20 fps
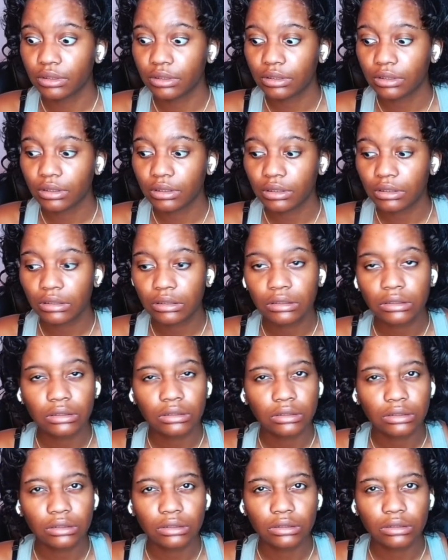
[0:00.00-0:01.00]

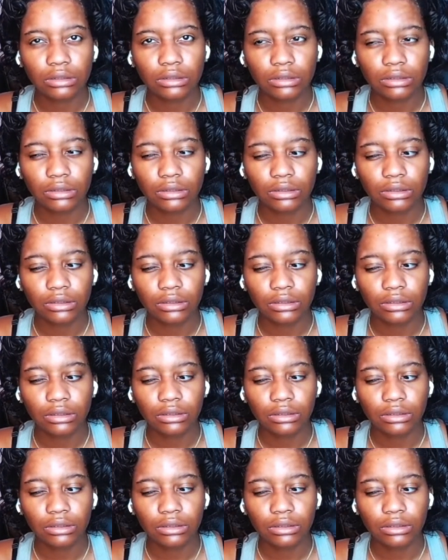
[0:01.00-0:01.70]
[no speech]